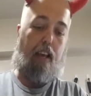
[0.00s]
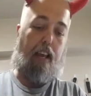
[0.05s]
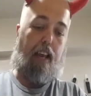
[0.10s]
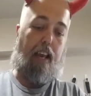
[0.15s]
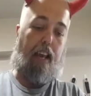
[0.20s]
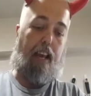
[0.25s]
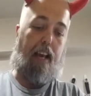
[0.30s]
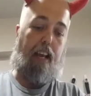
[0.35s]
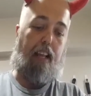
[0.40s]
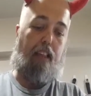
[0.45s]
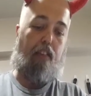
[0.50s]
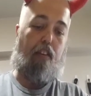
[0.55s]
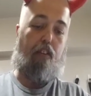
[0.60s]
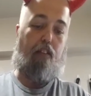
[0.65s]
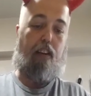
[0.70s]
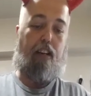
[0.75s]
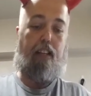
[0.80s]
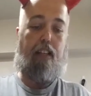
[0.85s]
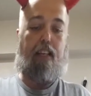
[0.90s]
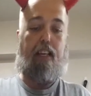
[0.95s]
and they're
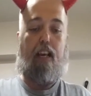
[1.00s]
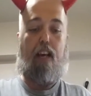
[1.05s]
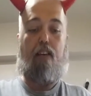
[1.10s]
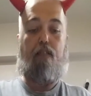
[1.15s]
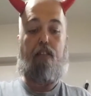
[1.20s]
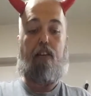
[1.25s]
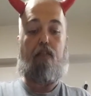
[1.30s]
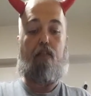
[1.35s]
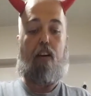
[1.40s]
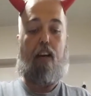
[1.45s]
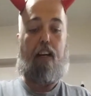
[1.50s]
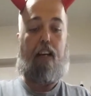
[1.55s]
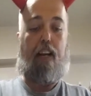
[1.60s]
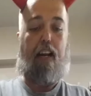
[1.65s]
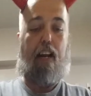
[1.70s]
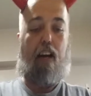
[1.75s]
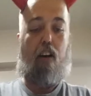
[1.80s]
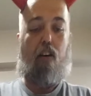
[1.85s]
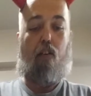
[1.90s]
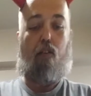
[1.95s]
in the oven right
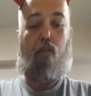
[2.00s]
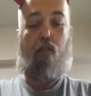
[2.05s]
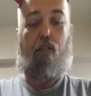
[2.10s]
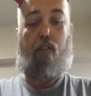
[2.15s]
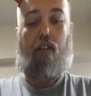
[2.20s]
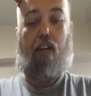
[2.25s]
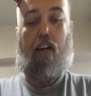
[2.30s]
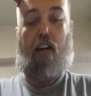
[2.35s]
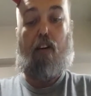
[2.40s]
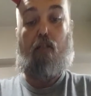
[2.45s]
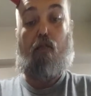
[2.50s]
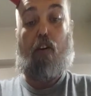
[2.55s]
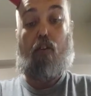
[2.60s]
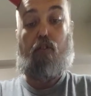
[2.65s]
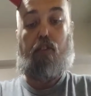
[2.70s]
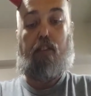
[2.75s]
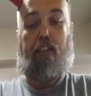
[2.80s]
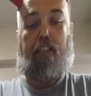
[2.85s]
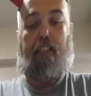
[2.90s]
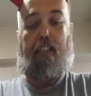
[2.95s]
now
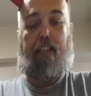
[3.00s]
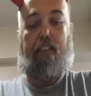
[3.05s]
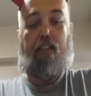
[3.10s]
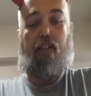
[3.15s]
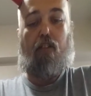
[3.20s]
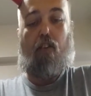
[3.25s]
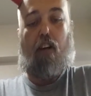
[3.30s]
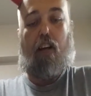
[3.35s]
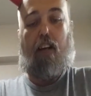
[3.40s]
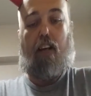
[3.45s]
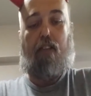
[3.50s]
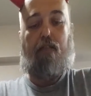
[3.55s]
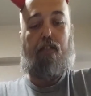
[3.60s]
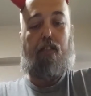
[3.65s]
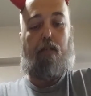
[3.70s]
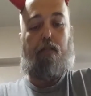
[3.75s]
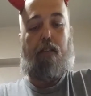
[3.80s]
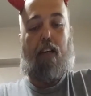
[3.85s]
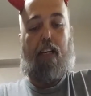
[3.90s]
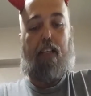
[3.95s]
roasting. So I'll have
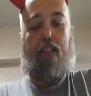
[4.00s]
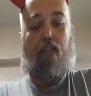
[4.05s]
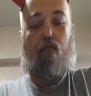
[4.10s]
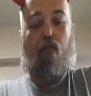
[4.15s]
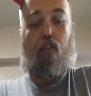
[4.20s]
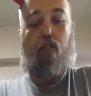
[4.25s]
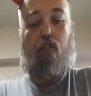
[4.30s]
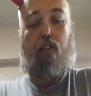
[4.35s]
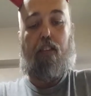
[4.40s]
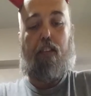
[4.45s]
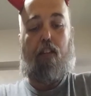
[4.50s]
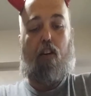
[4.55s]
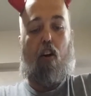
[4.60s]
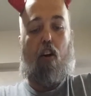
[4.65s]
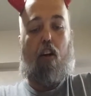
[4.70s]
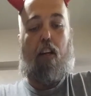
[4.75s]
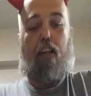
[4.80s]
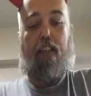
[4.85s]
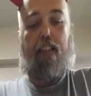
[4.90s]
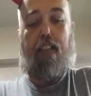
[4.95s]
some nice roasted
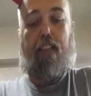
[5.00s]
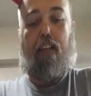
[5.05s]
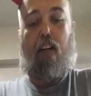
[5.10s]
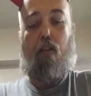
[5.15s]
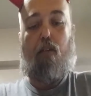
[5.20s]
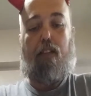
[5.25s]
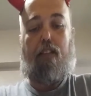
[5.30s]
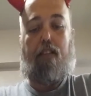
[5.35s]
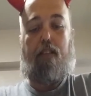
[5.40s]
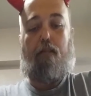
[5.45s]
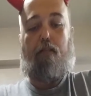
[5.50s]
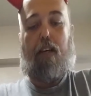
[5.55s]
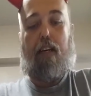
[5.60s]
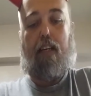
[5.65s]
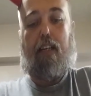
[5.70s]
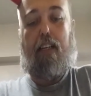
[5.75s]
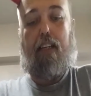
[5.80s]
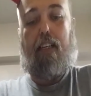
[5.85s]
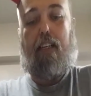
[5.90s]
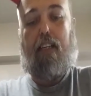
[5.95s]
garlic to go into
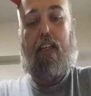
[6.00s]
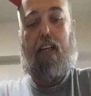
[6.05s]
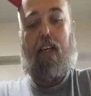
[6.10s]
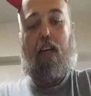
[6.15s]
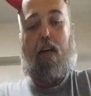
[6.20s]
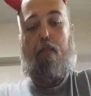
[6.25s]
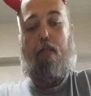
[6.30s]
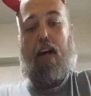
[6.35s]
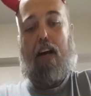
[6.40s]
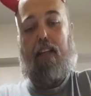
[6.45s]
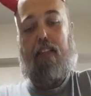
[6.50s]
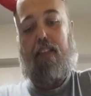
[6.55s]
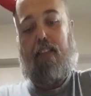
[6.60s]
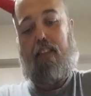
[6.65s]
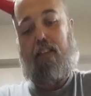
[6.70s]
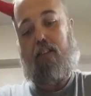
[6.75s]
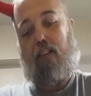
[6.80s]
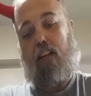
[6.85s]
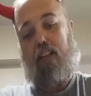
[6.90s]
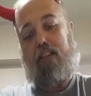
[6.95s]
my pasta
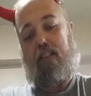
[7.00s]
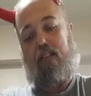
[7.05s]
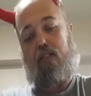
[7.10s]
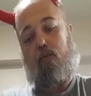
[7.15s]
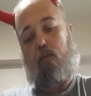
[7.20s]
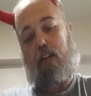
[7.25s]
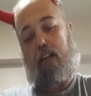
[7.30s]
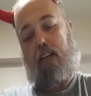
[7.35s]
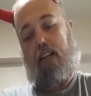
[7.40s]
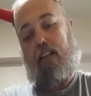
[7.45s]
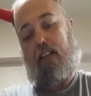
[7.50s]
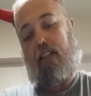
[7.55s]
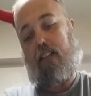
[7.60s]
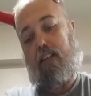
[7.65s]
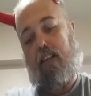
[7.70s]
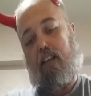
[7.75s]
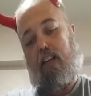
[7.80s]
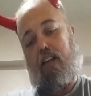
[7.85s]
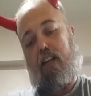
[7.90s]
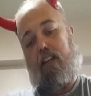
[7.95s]
sauce as well.
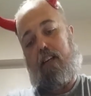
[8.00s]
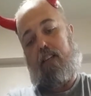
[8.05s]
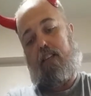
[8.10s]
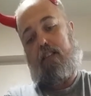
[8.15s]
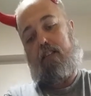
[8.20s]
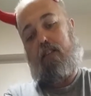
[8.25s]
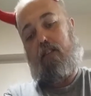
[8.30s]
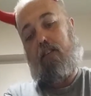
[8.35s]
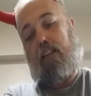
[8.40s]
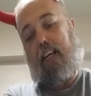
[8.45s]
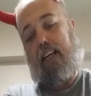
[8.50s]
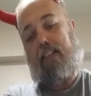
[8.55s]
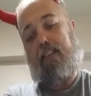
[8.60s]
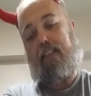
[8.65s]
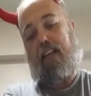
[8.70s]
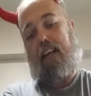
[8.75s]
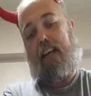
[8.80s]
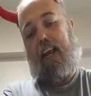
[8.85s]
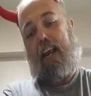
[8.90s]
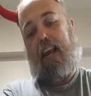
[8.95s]
So yes,
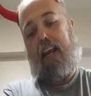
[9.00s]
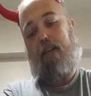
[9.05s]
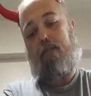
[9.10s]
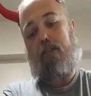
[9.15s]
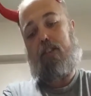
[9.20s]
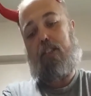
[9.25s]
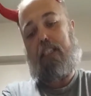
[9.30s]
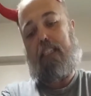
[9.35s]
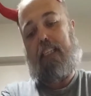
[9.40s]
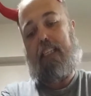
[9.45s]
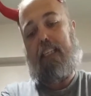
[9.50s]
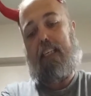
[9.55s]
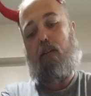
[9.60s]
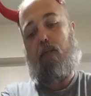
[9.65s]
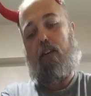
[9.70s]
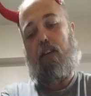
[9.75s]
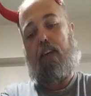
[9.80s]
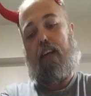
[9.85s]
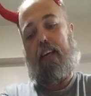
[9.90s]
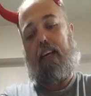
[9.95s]
I am cheating
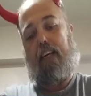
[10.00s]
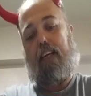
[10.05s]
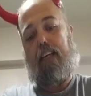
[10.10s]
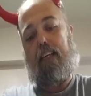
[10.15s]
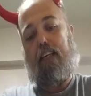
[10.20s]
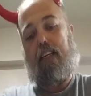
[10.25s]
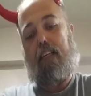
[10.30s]
with a